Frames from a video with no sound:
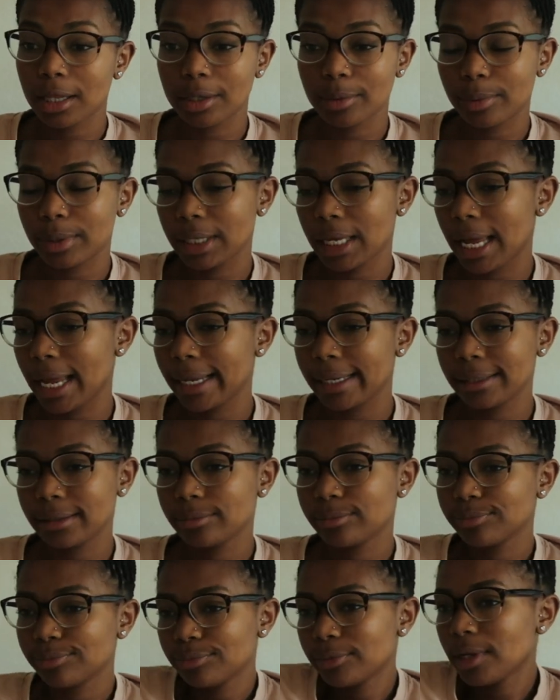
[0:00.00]
and we're like,
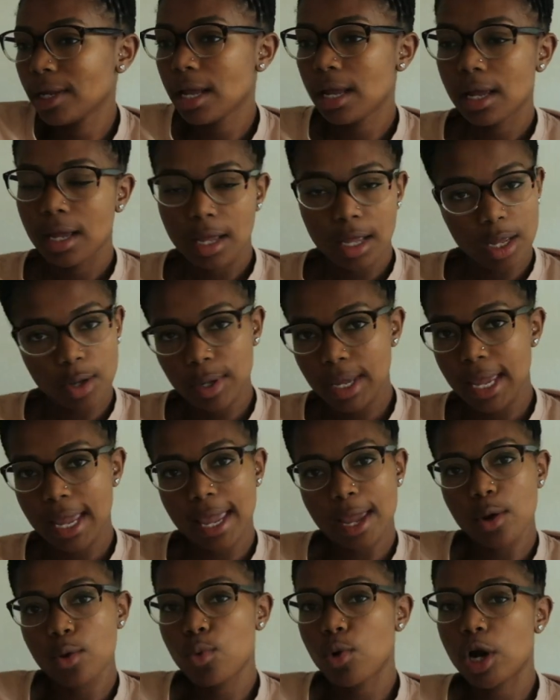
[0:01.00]

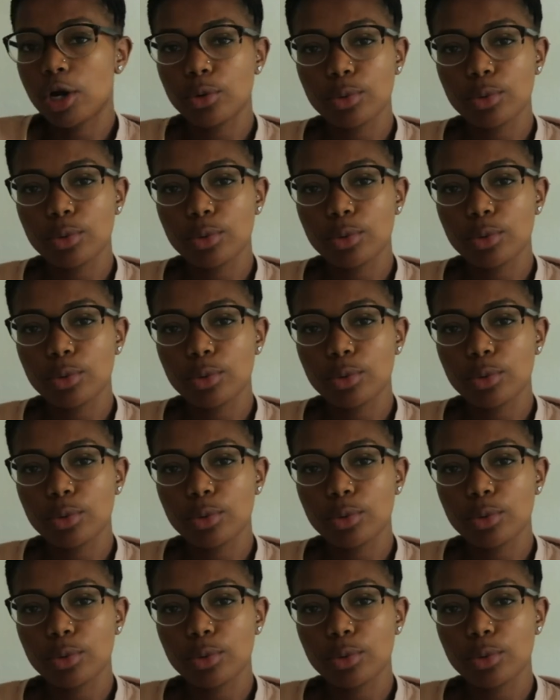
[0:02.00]
okay, who are